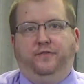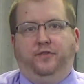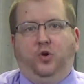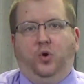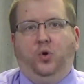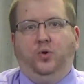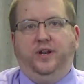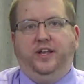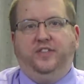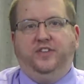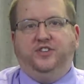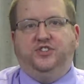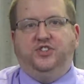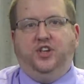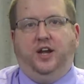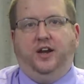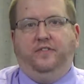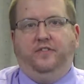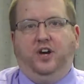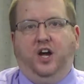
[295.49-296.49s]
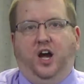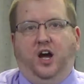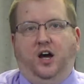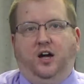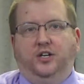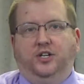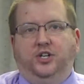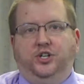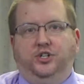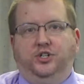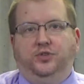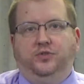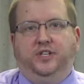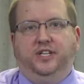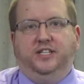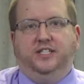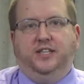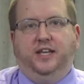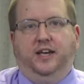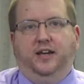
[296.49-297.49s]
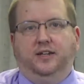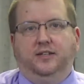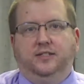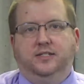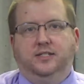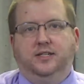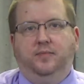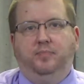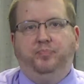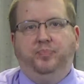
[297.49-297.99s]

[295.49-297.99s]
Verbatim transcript: for only the Son of God could do these things.